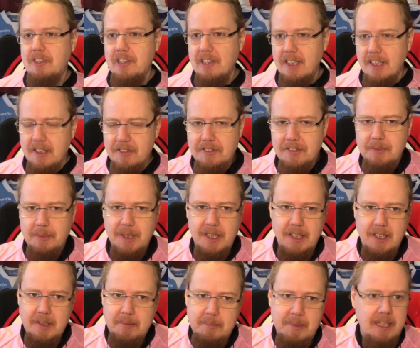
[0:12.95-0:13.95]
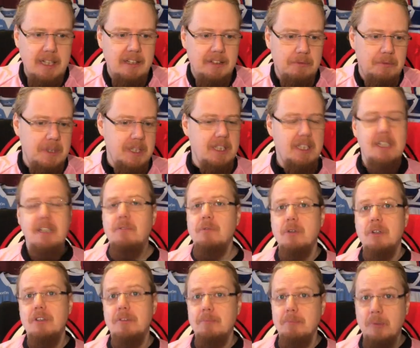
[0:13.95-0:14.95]
Lask winning, Milan winning.
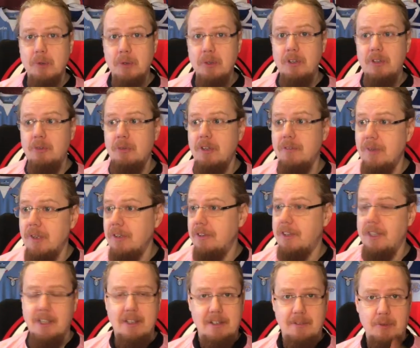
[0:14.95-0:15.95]
What more do I want now?